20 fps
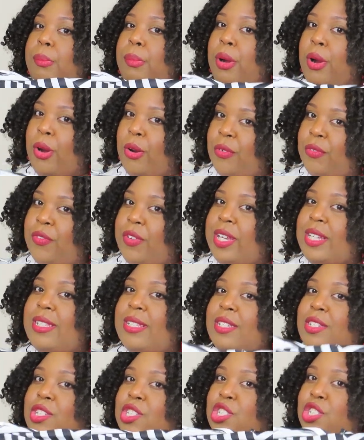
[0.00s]

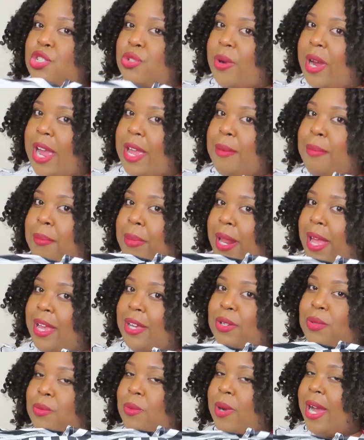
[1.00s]
perfect stripe,
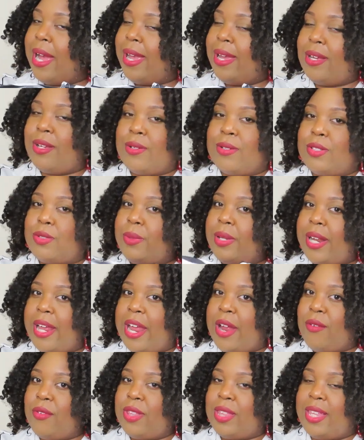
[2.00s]
black and white, goes with
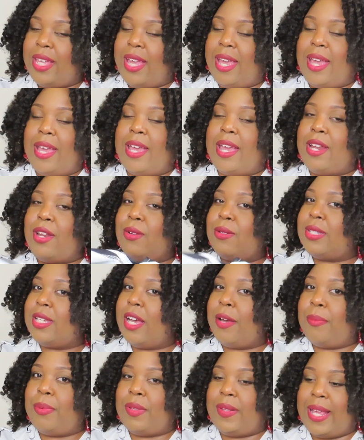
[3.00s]
everything. And on
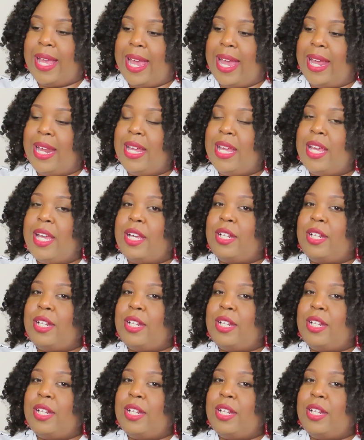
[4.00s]
top of that,